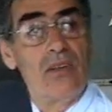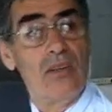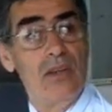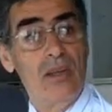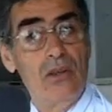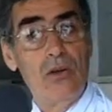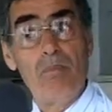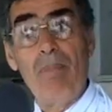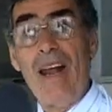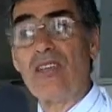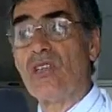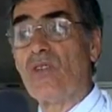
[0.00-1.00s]
or
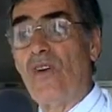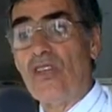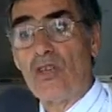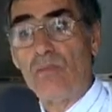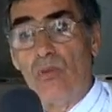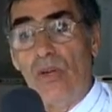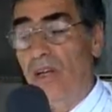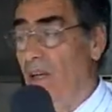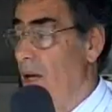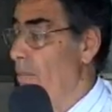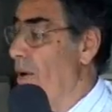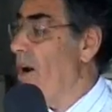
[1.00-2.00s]
convincing
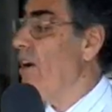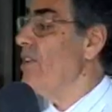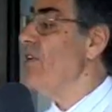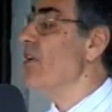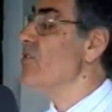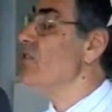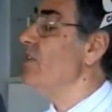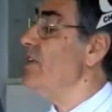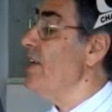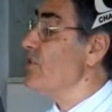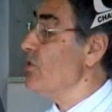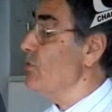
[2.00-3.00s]
anybody on Dr.
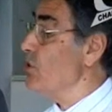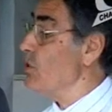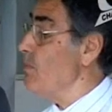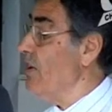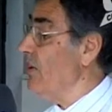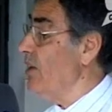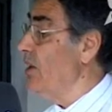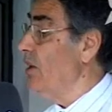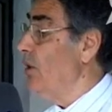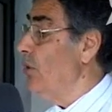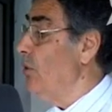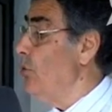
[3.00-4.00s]
Kraja's scientific
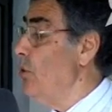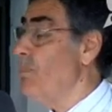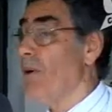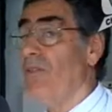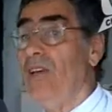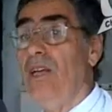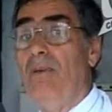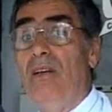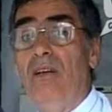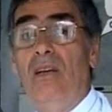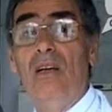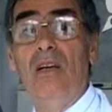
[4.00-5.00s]
research work,
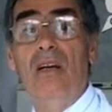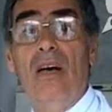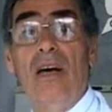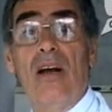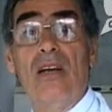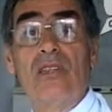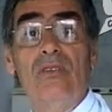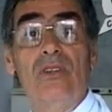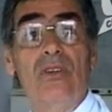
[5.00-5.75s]
as it is not the